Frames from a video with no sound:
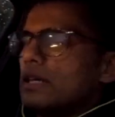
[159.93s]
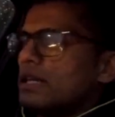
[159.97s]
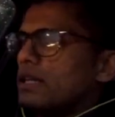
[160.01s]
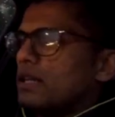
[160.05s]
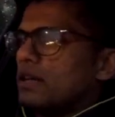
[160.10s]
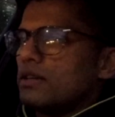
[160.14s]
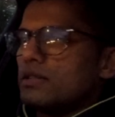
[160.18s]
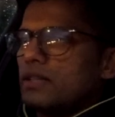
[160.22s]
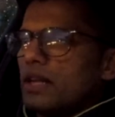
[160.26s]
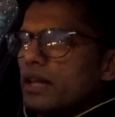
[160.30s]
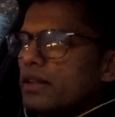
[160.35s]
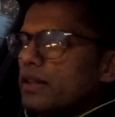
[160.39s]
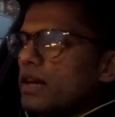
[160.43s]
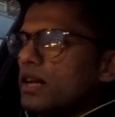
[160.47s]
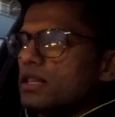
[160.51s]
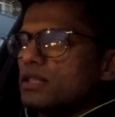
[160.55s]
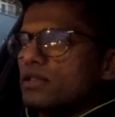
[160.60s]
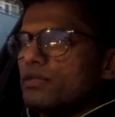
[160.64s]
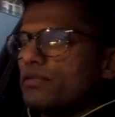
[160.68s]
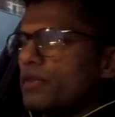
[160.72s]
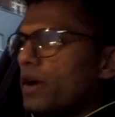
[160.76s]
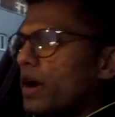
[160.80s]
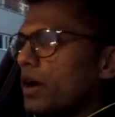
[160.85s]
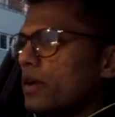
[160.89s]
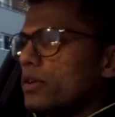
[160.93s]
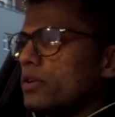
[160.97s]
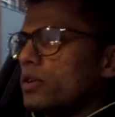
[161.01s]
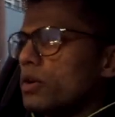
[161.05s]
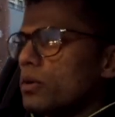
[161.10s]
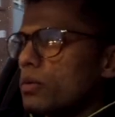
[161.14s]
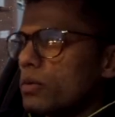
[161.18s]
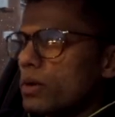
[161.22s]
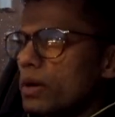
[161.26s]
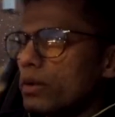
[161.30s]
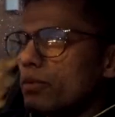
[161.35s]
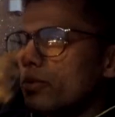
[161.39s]
They said that's fine,
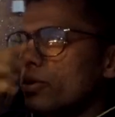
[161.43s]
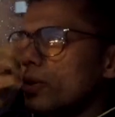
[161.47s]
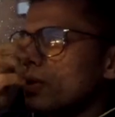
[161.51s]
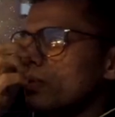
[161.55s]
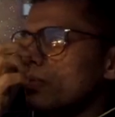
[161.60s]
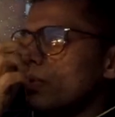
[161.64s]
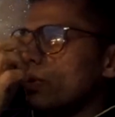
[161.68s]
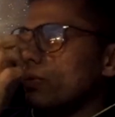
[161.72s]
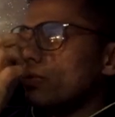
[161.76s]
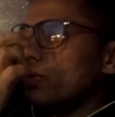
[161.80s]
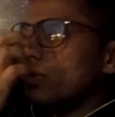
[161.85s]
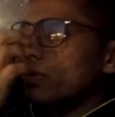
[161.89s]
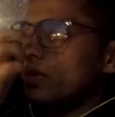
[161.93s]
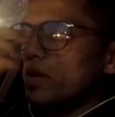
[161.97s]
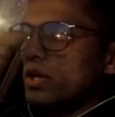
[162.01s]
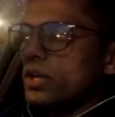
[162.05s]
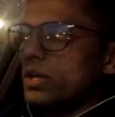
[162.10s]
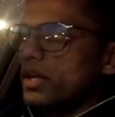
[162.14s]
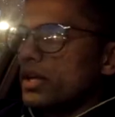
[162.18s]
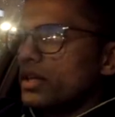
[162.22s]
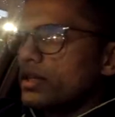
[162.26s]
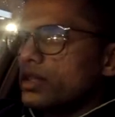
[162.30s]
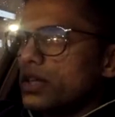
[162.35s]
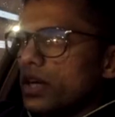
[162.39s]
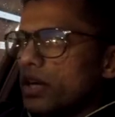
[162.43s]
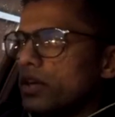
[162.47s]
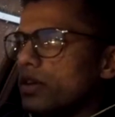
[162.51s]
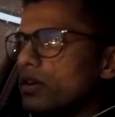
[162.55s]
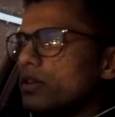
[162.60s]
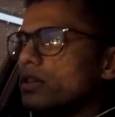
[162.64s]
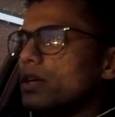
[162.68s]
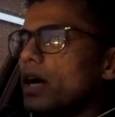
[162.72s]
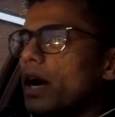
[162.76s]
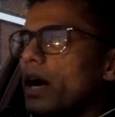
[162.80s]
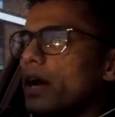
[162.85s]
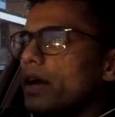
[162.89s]
don't worry, we'll check your
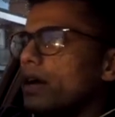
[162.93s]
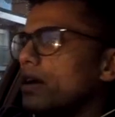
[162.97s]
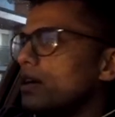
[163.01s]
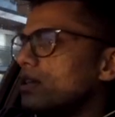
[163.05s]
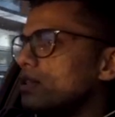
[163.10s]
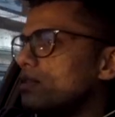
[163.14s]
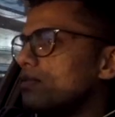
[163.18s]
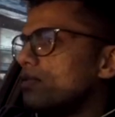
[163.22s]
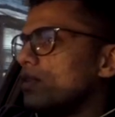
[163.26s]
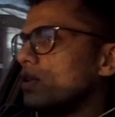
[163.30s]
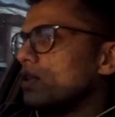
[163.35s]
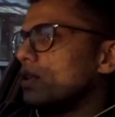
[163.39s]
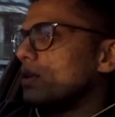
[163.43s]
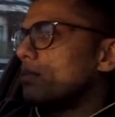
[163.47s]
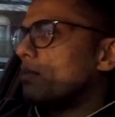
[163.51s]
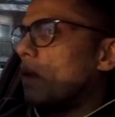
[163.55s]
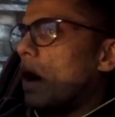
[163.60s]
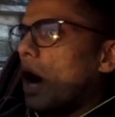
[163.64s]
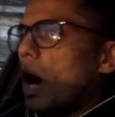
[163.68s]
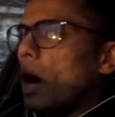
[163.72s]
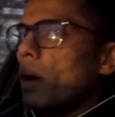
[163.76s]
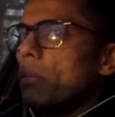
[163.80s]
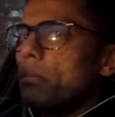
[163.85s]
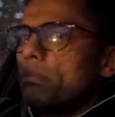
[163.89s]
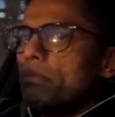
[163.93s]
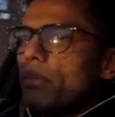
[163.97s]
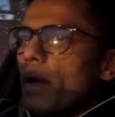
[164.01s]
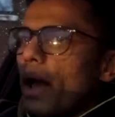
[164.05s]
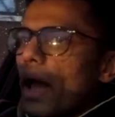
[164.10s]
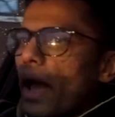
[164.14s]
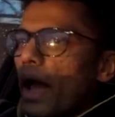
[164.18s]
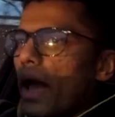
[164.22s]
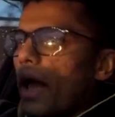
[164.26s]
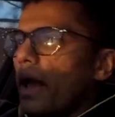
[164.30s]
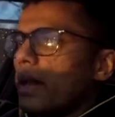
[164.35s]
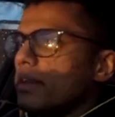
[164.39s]
tires for the mop,
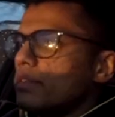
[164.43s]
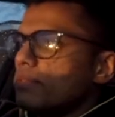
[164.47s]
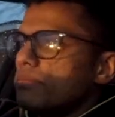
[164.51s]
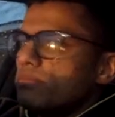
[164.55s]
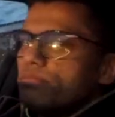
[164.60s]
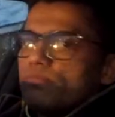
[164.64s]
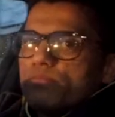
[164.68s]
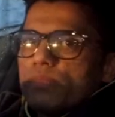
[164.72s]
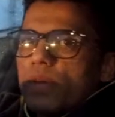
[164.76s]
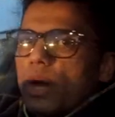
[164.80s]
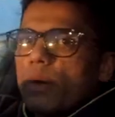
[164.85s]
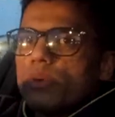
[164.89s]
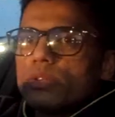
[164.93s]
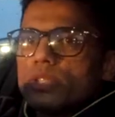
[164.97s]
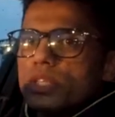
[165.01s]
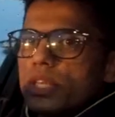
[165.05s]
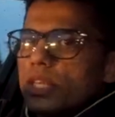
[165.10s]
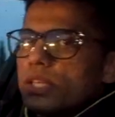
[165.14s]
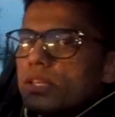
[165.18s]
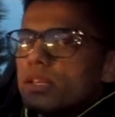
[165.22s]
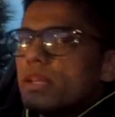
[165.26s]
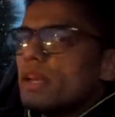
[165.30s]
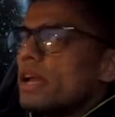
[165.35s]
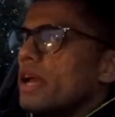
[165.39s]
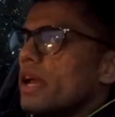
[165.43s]
and that was it.